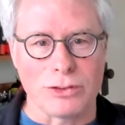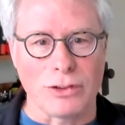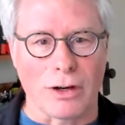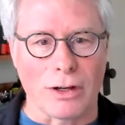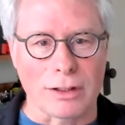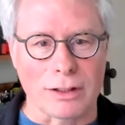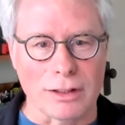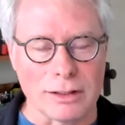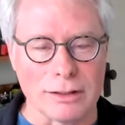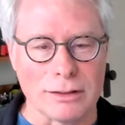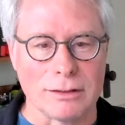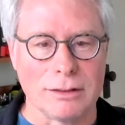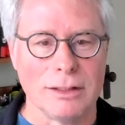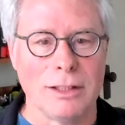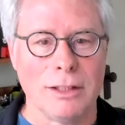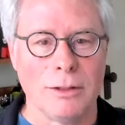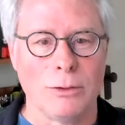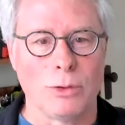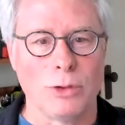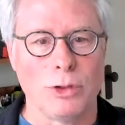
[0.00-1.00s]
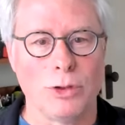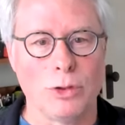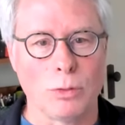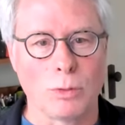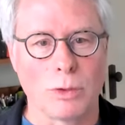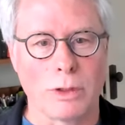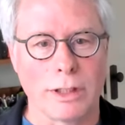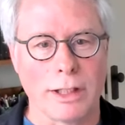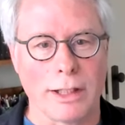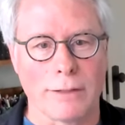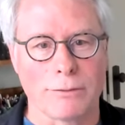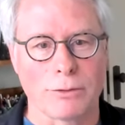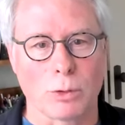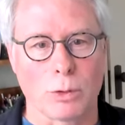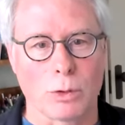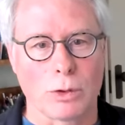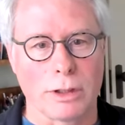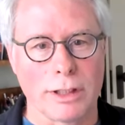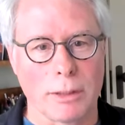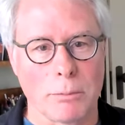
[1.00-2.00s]
darkened room where you have to
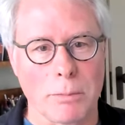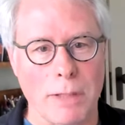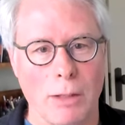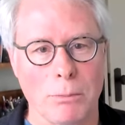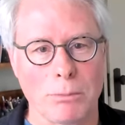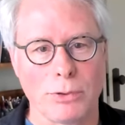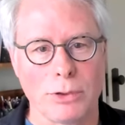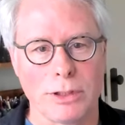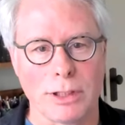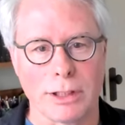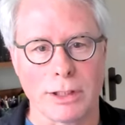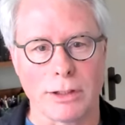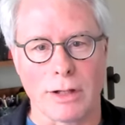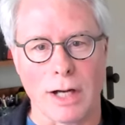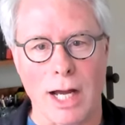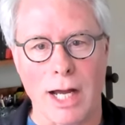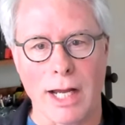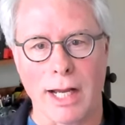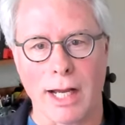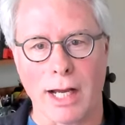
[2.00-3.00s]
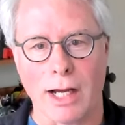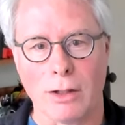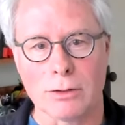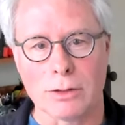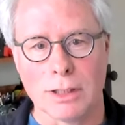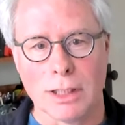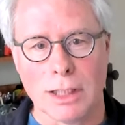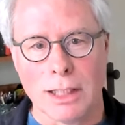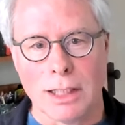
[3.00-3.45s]
worry about putting your eye out,